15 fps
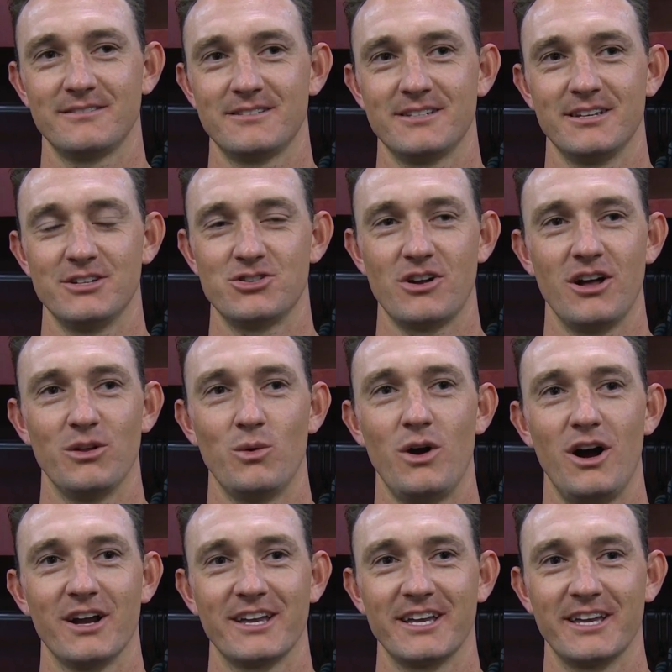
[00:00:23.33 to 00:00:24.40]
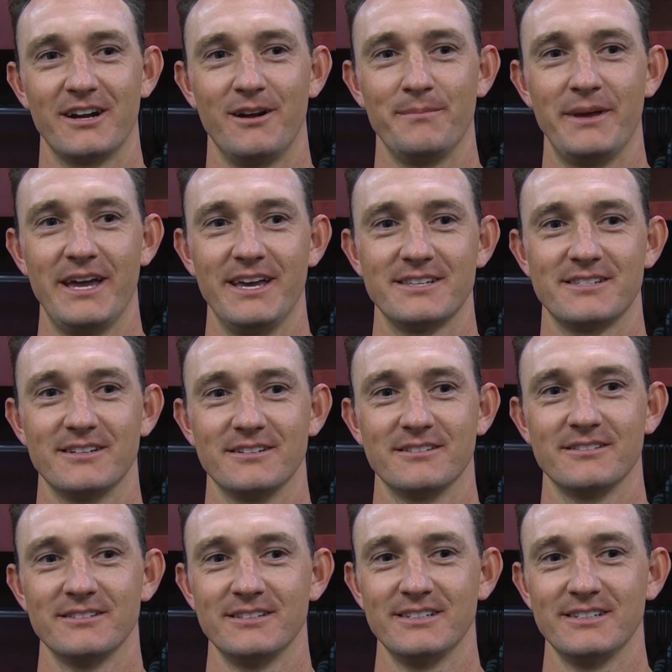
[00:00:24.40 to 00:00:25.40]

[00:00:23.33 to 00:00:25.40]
to draw the walk and get on base and